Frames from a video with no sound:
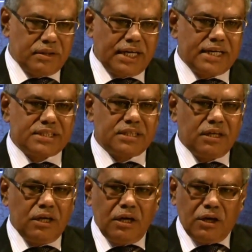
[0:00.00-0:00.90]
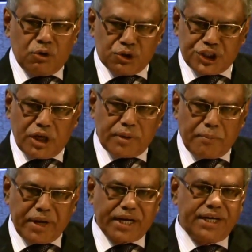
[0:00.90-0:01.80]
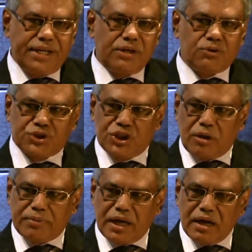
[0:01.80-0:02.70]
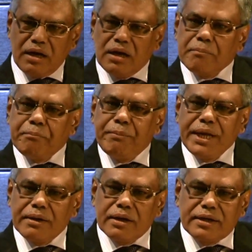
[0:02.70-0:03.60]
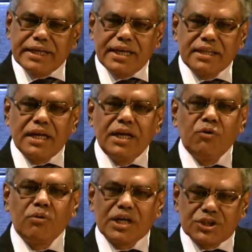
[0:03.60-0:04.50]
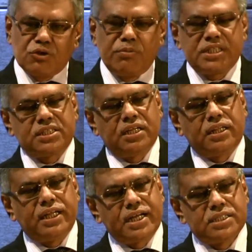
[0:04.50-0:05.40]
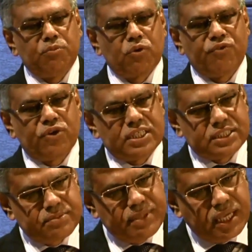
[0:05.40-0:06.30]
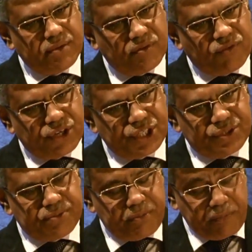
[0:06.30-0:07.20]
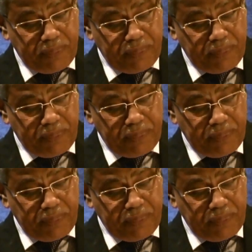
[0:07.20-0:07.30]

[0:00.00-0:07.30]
That is question of the marketing, question of the taking the new customers, that is more focus is being given for it.